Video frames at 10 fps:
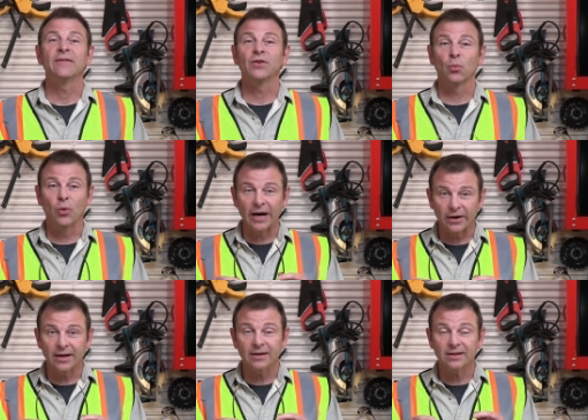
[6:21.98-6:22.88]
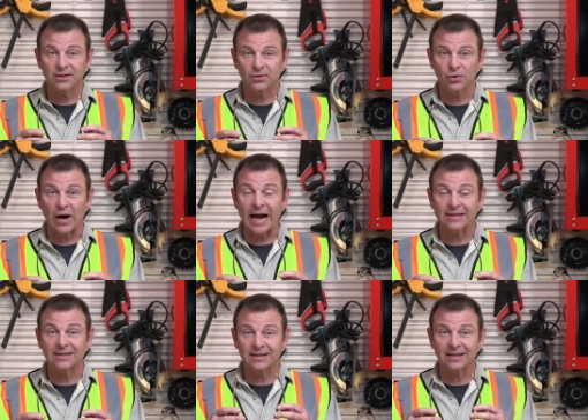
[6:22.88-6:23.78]
If you're wearing
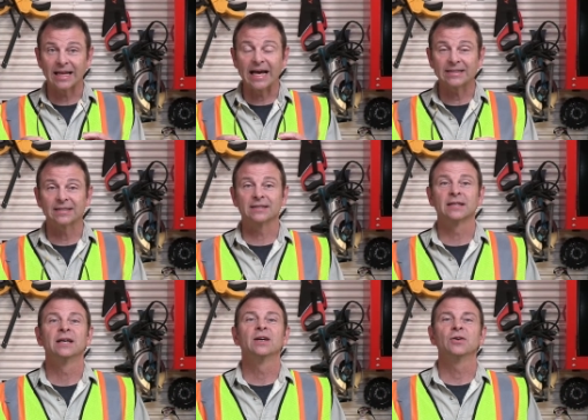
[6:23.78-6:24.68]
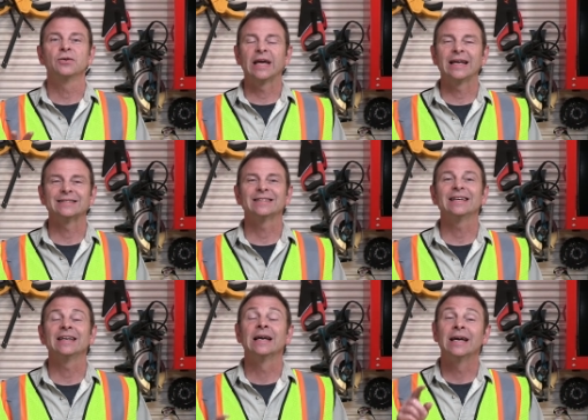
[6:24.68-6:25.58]
scratched glasses you can't
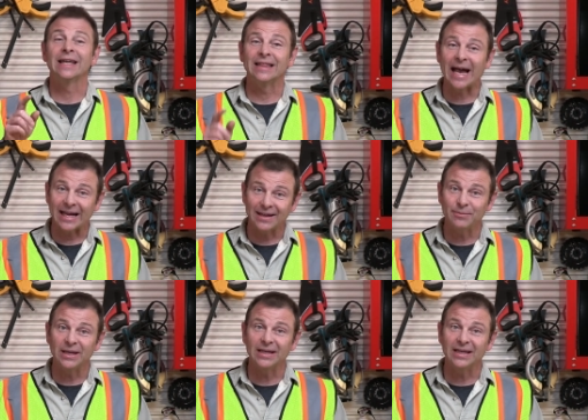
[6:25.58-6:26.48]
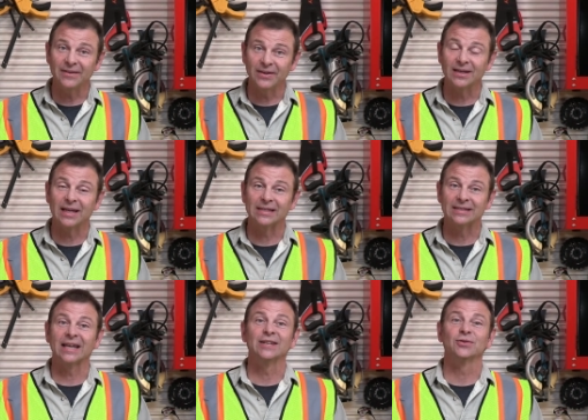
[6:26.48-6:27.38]
see, that can be even
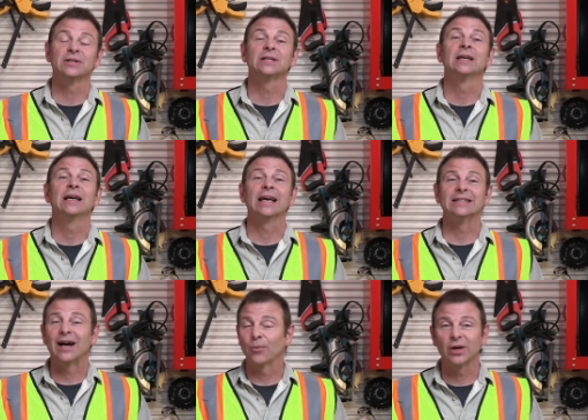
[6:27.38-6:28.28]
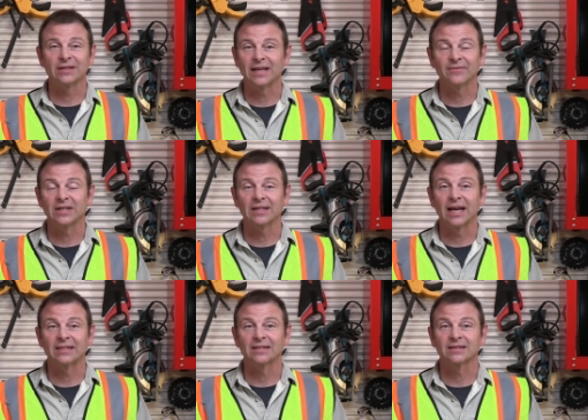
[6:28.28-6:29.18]
as dangerous as not wearing safety
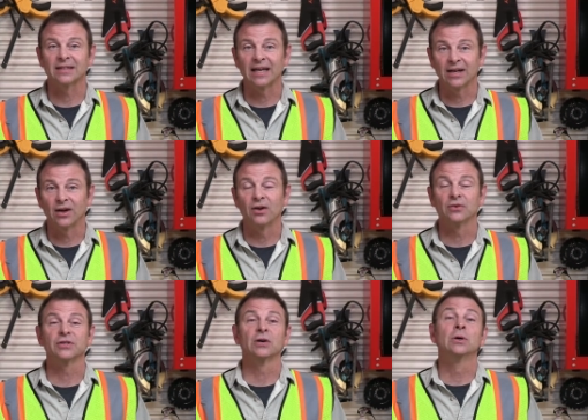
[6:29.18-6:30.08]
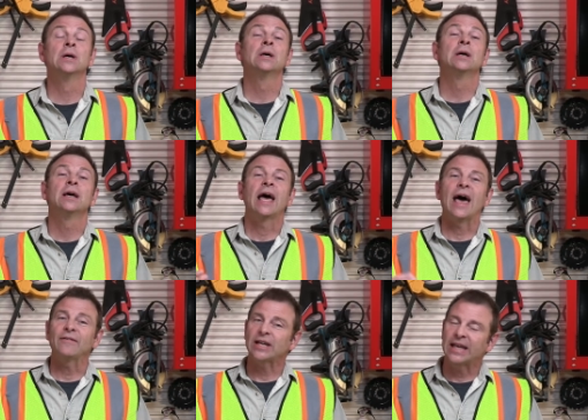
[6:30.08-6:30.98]
glasses at all. So
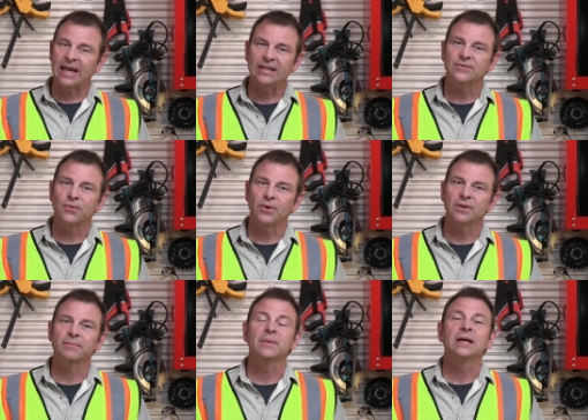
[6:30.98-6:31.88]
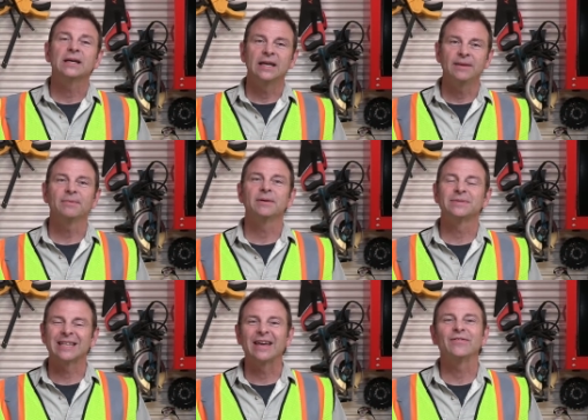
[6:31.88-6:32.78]
have a case for them, keep them
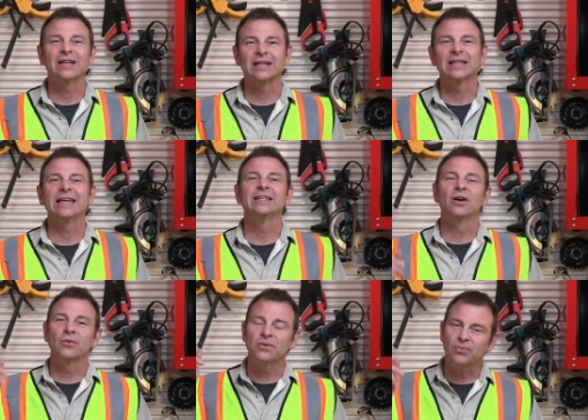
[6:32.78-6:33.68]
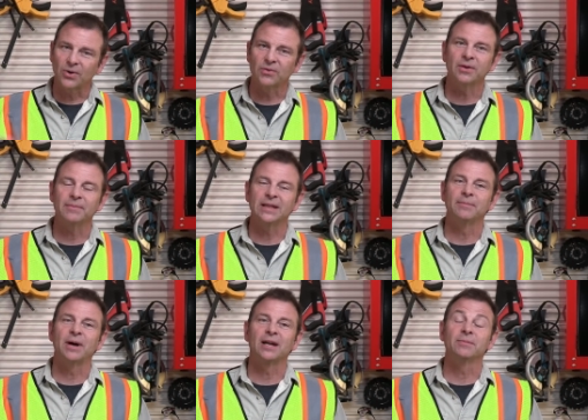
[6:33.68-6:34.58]
safe and clean. Don't throw them in
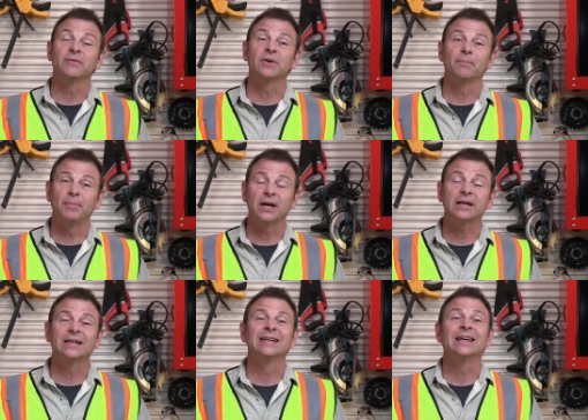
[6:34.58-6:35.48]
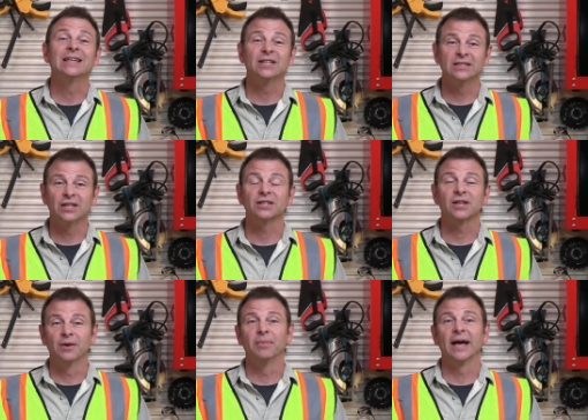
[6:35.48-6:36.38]
the bottom of your bucket to
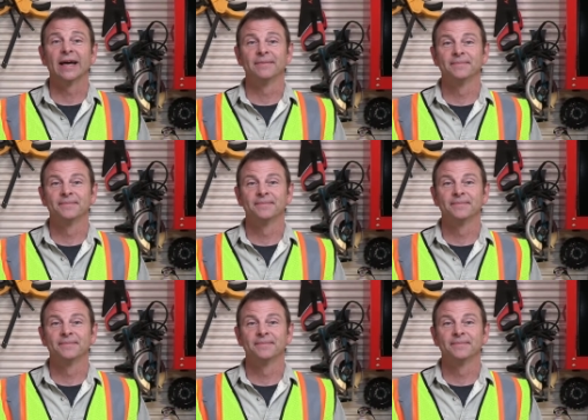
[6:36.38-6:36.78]
just go bad.